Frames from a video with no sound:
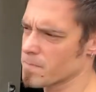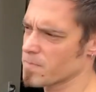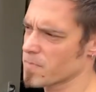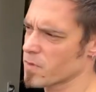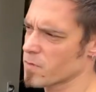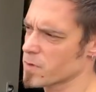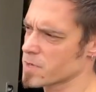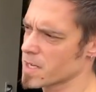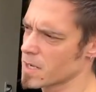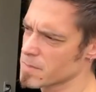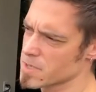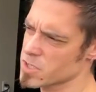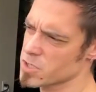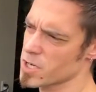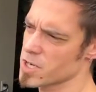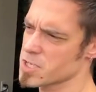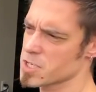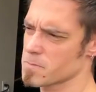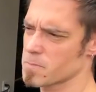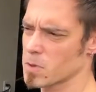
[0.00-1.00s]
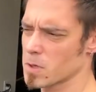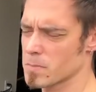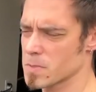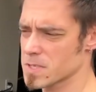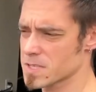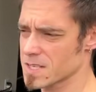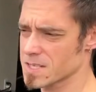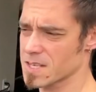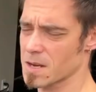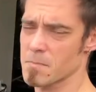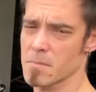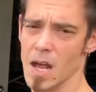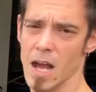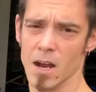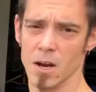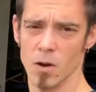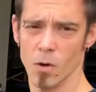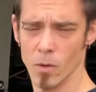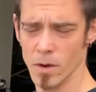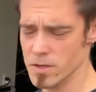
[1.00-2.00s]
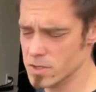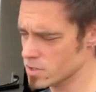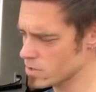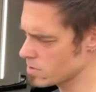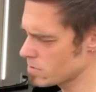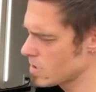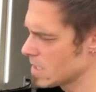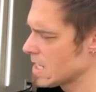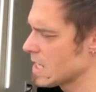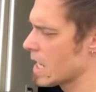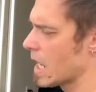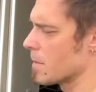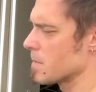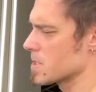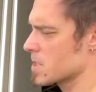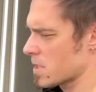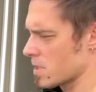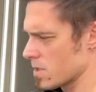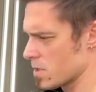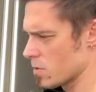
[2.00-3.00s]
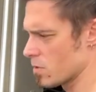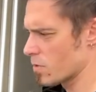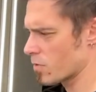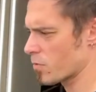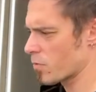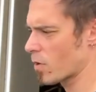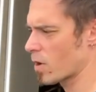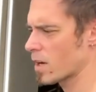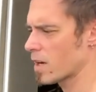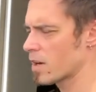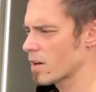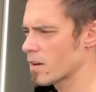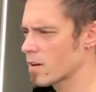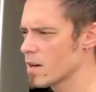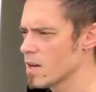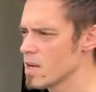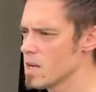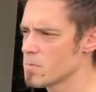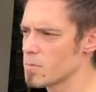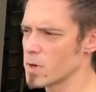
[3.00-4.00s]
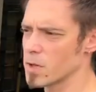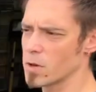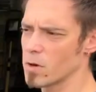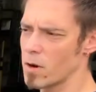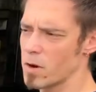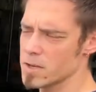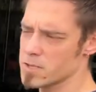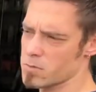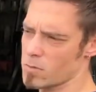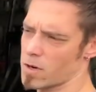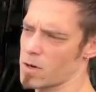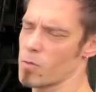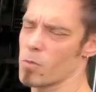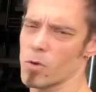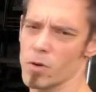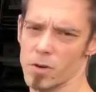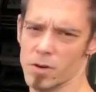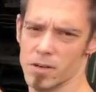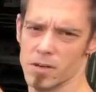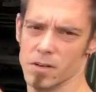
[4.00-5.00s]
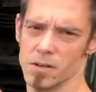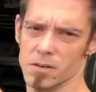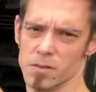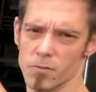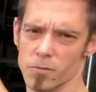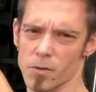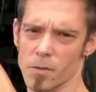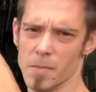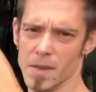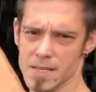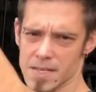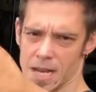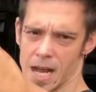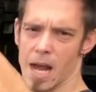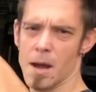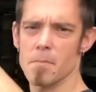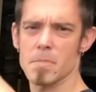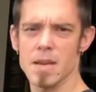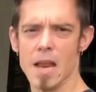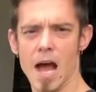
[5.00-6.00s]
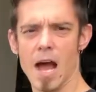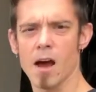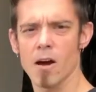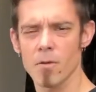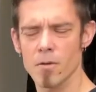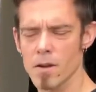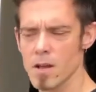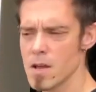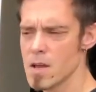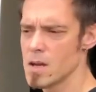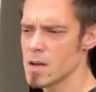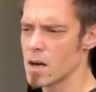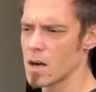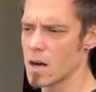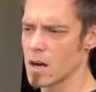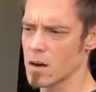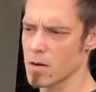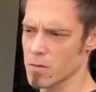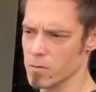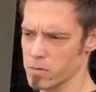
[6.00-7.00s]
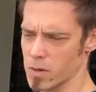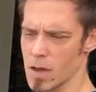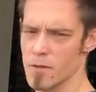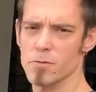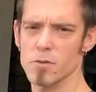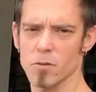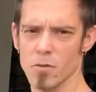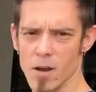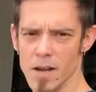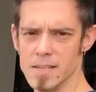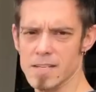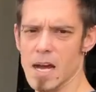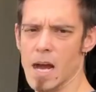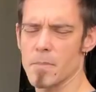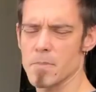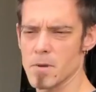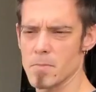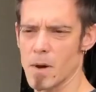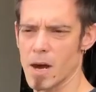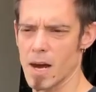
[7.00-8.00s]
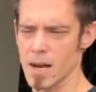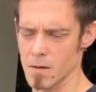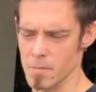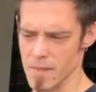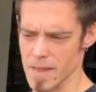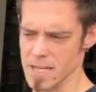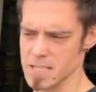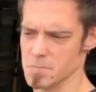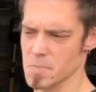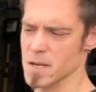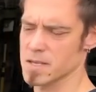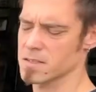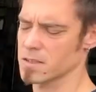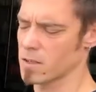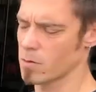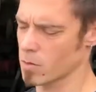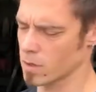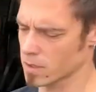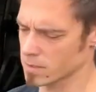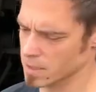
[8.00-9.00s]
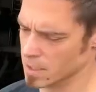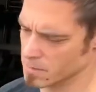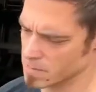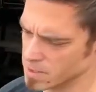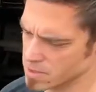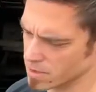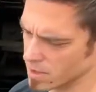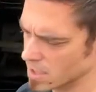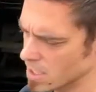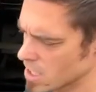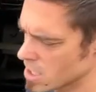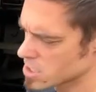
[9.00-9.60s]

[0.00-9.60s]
For demonstration purposes, I'm not going to. I'm just going to do the front here. But you always want to work from the top down, left to right, top to bottom. And that's basically what I'll demonstrate.